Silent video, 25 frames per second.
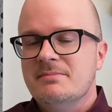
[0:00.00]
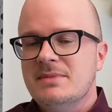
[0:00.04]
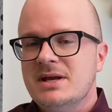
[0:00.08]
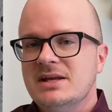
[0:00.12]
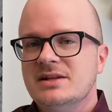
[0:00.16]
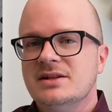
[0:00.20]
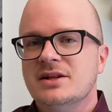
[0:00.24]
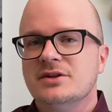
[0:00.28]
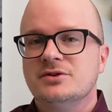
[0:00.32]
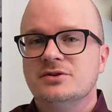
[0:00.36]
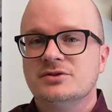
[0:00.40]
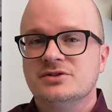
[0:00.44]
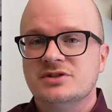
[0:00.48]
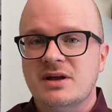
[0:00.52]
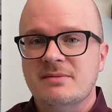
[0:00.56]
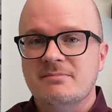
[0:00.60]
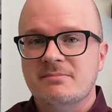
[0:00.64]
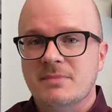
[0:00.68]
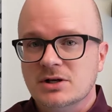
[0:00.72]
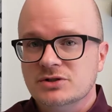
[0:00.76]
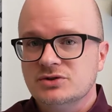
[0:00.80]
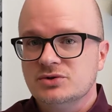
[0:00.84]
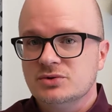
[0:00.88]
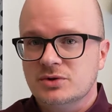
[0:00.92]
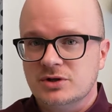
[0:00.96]
mean that there's a
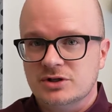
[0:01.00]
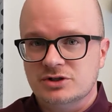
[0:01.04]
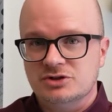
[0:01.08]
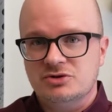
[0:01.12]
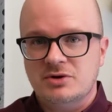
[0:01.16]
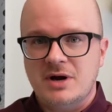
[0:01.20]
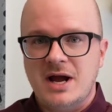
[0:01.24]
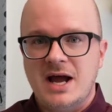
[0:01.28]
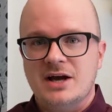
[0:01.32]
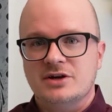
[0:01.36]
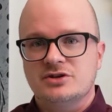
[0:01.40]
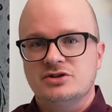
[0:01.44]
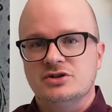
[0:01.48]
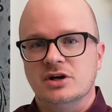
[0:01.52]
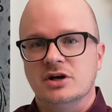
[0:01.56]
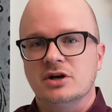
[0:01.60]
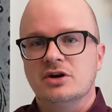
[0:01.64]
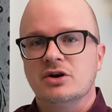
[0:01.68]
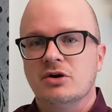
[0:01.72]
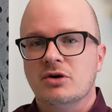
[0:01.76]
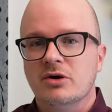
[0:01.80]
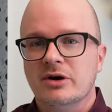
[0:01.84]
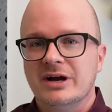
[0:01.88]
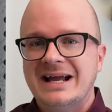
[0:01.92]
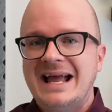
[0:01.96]
muscle contraction
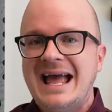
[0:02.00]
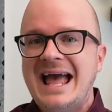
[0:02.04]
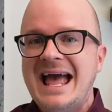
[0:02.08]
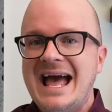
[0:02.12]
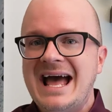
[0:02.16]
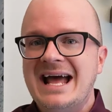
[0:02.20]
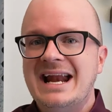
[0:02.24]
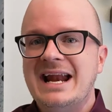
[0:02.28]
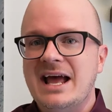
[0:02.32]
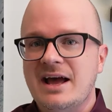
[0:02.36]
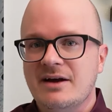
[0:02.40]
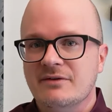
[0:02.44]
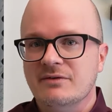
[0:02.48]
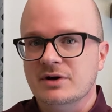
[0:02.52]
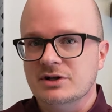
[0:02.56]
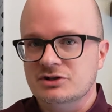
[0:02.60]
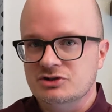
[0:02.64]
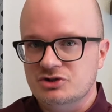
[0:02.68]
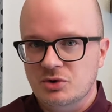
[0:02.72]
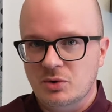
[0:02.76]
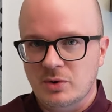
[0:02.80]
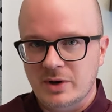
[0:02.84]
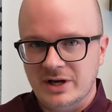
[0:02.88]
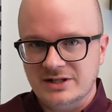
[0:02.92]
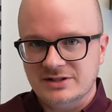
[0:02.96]
occurring at every
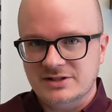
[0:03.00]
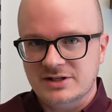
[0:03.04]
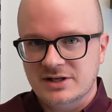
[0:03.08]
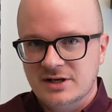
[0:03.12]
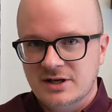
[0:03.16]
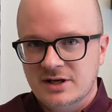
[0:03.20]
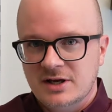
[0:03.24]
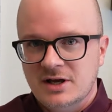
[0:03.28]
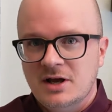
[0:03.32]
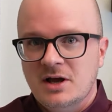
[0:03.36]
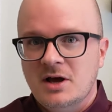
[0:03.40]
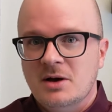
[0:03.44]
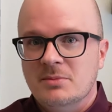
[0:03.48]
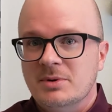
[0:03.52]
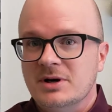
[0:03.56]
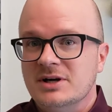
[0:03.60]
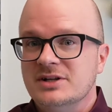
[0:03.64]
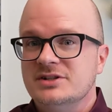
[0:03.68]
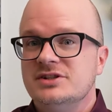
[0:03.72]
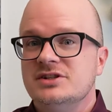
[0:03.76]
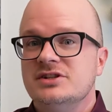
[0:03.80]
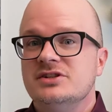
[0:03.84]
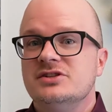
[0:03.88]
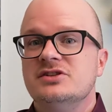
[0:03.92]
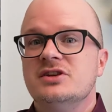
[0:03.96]
joint, but
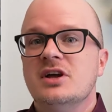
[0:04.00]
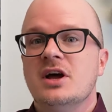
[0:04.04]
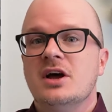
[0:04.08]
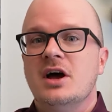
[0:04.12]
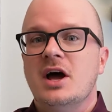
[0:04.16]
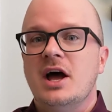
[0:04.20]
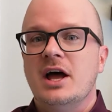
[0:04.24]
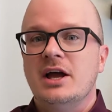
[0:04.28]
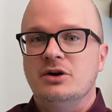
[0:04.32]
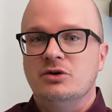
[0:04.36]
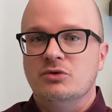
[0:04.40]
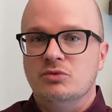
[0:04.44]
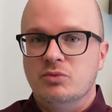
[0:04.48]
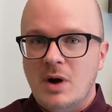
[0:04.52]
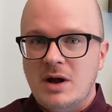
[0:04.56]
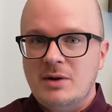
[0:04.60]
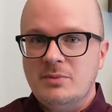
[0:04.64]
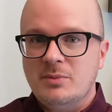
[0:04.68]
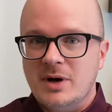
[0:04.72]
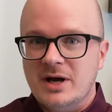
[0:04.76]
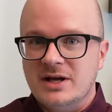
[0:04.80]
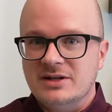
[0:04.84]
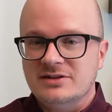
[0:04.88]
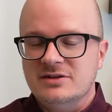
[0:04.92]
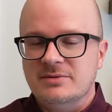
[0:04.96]
it's a great
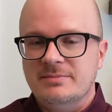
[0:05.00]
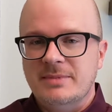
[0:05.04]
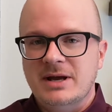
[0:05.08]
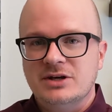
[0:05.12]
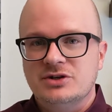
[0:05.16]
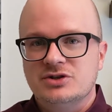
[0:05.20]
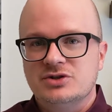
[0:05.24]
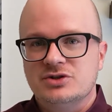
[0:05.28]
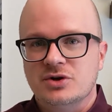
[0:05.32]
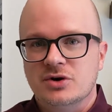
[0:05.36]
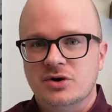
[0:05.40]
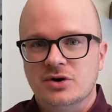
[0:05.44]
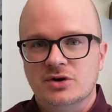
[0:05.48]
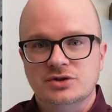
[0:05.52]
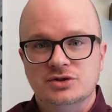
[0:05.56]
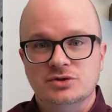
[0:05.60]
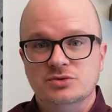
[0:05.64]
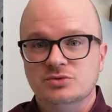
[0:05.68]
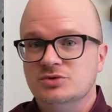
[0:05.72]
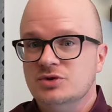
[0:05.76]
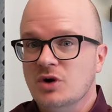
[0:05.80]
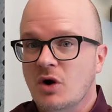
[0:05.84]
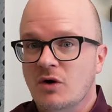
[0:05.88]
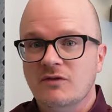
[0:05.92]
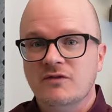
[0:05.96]
way to make sure you
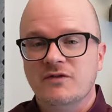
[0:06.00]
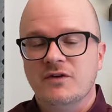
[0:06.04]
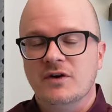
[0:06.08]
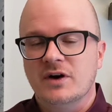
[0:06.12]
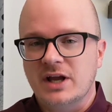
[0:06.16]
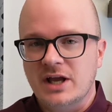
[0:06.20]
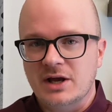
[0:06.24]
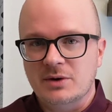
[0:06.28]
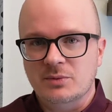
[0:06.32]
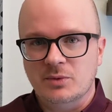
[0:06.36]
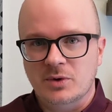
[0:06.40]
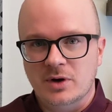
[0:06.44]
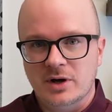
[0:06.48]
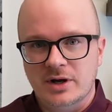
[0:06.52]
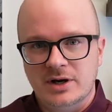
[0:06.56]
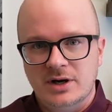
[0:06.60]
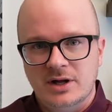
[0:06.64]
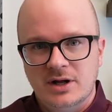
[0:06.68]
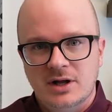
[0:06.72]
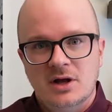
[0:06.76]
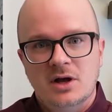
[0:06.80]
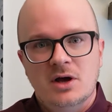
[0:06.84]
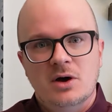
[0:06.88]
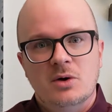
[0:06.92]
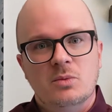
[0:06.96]
don't forget one.
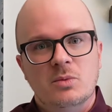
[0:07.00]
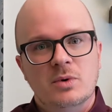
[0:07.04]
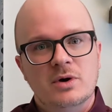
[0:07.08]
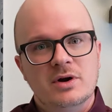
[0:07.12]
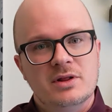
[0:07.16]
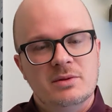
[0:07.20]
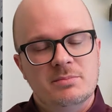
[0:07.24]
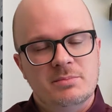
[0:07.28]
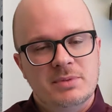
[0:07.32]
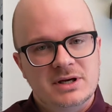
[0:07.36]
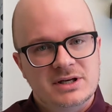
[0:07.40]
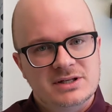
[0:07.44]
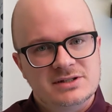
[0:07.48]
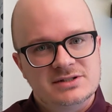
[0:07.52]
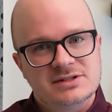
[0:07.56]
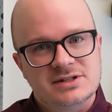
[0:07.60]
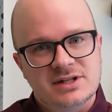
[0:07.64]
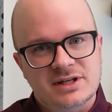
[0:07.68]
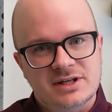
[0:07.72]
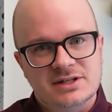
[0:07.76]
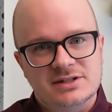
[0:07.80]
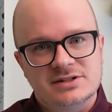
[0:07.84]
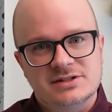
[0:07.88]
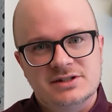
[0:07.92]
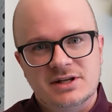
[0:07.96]
One of the biggest
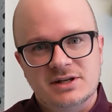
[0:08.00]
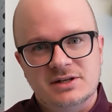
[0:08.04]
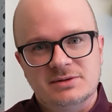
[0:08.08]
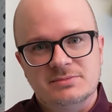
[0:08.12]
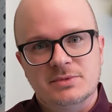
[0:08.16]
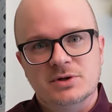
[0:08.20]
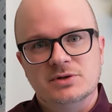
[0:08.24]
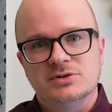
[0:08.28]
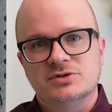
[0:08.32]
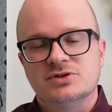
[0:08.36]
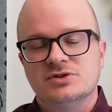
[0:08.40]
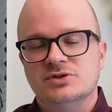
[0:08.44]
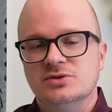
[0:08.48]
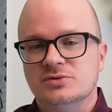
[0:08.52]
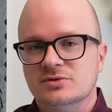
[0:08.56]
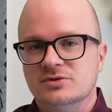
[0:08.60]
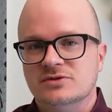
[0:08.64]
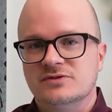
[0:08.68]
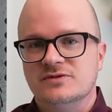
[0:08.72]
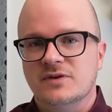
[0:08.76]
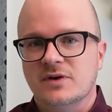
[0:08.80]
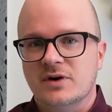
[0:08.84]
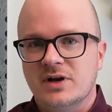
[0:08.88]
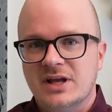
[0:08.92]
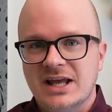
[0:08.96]
things that most students
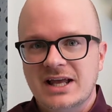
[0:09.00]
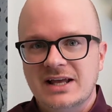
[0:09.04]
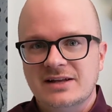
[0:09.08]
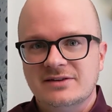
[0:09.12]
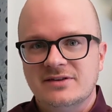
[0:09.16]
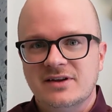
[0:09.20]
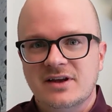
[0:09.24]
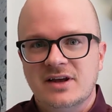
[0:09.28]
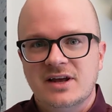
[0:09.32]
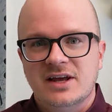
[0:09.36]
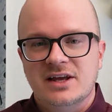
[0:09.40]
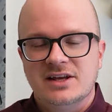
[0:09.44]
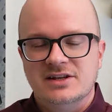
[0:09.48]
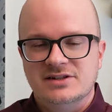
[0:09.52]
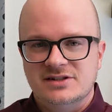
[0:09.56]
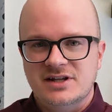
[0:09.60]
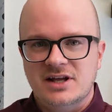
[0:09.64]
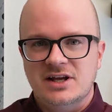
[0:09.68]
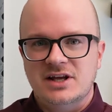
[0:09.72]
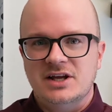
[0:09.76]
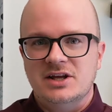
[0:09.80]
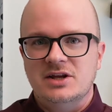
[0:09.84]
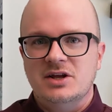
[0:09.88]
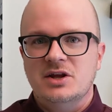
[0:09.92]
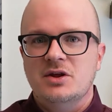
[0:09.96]
forget is
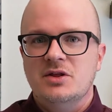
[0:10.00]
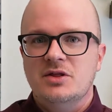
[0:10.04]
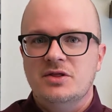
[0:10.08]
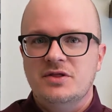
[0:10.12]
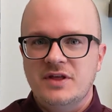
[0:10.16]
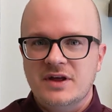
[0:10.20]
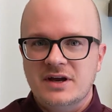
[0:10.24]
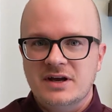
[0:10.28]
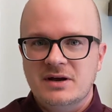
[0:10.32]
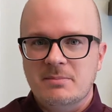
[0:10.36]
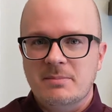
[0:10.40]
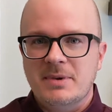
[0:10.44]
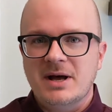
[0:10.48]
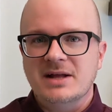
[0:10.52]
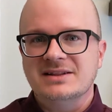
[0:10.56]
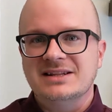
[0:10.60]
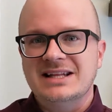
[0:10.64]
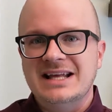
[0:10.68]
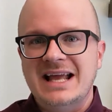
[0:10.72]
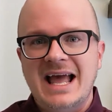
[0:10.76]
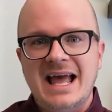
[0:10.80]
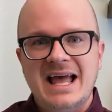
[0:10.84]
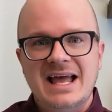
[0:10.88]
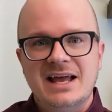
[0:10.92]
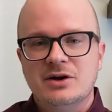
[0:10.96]
they think about
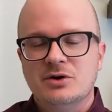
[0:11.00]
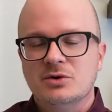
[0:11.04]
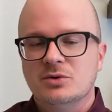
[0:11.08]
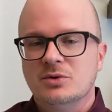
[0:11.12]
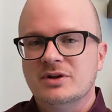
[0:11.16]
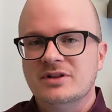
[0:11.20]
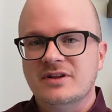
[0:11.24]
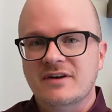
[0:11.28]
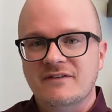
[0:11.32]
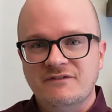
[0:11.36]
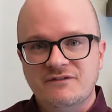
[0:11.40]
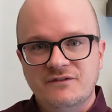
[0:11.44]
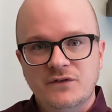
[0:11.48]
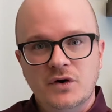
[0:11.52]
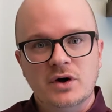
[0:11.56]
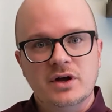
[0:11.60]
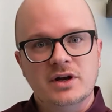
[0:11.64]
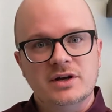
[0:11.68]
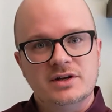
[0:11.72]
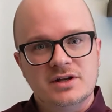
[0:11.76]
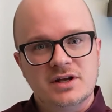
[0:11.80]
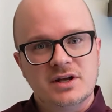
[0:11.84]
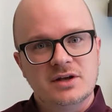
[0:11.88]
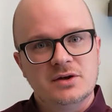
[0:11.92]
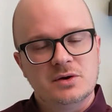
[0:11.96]
the ankle and the
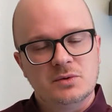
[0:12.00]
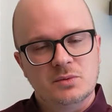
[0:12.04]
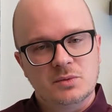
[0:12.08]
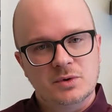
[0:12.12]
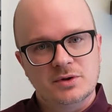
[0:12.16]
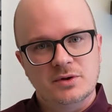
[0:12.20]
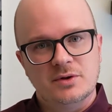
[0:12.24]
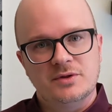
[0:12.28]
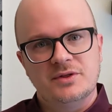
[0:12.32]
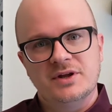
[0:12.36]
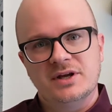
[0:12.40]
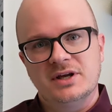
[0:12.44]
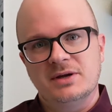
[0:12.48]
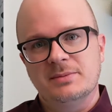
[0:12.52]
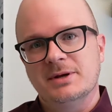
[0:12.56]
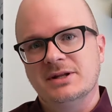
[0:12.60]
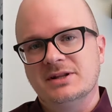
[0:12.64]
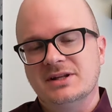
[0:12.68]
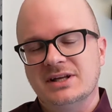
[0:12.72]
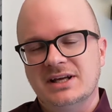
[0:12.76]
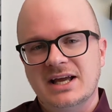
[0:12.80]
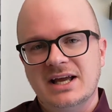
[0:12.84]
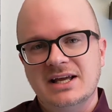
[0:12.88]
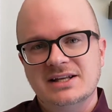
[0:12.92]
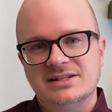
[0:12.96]
foot when they're thinking about
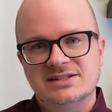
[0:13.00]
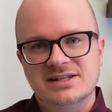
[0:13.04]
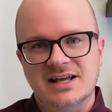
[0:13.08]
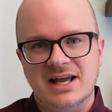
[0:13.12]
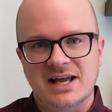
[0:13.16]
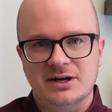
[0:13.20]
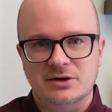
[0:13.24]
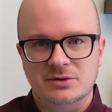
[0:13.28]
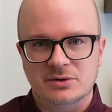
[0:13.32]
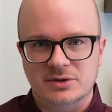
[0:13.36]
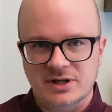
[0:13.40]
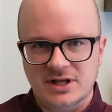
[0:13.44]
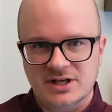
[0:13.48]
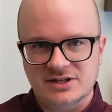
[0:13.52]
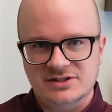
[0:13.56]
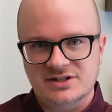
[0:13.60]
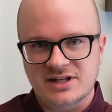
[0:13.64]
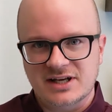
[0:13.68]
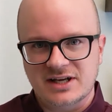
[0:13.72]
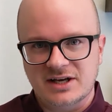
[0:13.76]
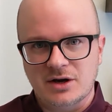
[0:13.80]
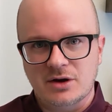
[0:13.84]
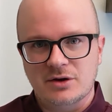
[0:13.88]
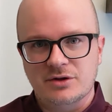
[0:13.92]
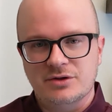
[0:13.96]
the gait cycle, and as
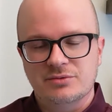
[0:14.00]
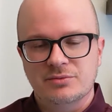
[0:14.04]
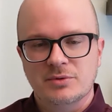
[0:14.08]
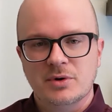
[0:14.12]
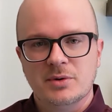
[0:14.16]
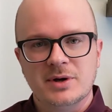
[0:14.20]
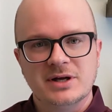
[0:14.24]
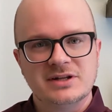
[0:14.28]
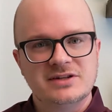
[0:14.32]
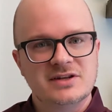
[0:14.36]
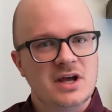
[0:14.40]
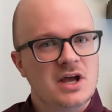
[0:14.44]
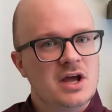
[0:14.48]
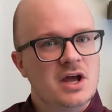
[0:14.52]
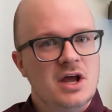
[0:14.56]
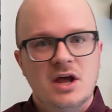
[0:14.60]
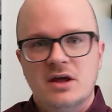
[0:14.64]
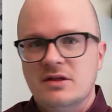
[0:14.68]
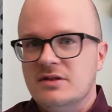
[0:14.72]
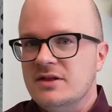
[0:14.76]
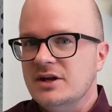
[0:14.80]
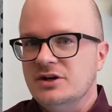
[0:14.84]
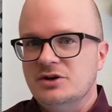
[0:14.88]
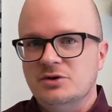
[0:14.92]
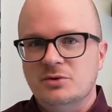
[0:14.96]
they go through it,
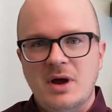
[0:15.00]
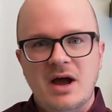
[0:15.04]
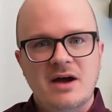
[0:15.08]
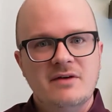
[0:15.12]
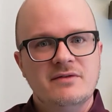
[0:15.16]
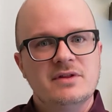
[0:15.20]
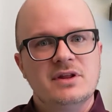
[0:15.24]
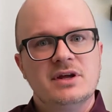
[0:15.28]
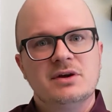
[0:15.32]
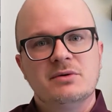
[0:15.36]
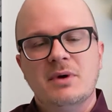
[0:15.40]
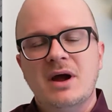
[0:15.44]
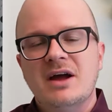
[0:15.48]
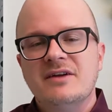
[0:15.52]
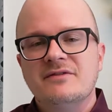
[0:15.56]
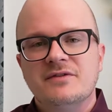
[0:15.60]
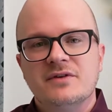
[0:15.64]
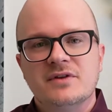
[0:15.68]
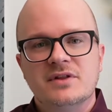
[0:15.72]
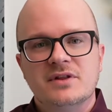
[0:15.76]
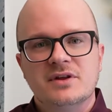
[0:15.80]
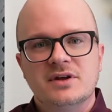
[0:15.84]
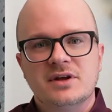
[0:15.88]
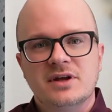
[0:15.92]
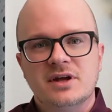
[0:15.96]
they do everything right for
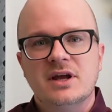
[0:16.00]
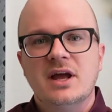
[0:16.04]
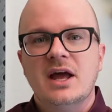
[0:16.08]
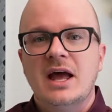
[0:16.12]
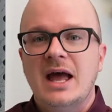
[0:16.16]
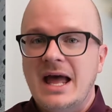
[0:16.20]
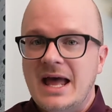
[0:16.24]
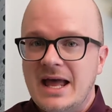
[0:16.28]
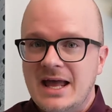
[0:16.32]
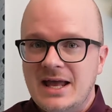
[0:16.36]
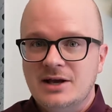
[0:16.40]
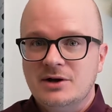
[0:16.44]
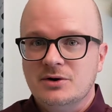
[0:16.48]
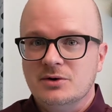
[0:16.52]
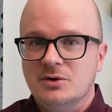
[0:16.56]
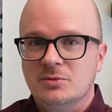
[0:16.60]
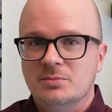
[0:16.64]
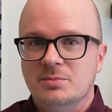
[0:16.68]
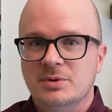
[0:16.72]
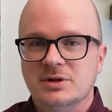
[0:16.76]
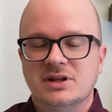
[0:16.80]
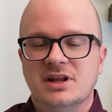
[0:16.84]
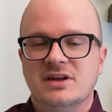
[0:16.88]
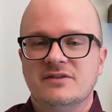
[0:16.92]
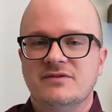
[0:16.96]
the ankle,
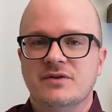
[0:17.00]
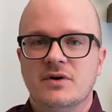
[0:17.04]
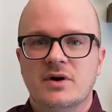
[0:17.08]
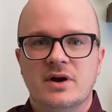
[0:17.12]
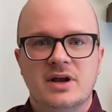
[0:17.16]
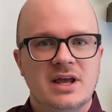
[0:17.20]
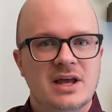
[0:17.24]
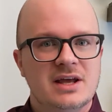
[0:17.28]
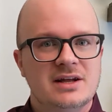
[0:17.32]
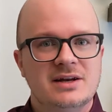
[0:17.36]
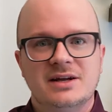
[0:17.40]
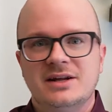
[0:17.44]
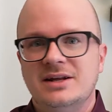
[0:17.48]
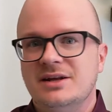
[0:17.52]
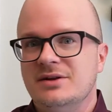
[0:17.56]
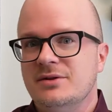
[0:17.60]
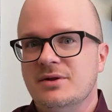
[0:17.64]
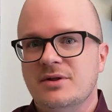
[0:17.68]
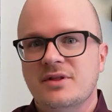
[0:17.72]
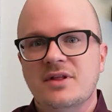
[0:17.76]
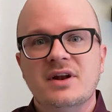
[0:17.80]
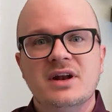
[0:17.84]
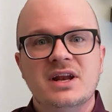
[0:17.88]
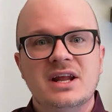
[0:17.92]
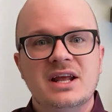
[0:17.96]
but they forget either
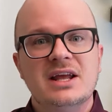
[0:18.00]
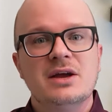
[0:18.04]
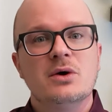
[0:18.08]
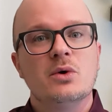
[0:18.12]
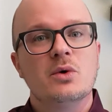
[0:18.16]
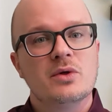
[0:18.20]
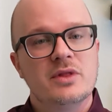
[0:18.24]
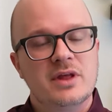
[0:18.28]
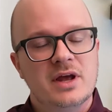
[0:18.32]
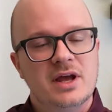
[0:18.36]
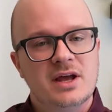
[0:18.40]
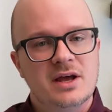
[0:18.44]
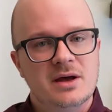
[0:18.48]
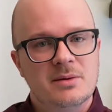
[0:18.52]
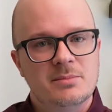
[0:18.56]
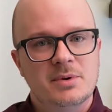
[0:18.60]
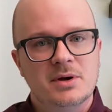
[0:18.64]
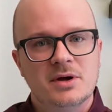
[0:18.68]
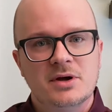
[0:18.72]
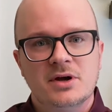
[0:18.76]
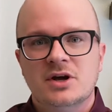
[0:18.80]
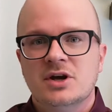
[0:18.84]
the knee or the hip.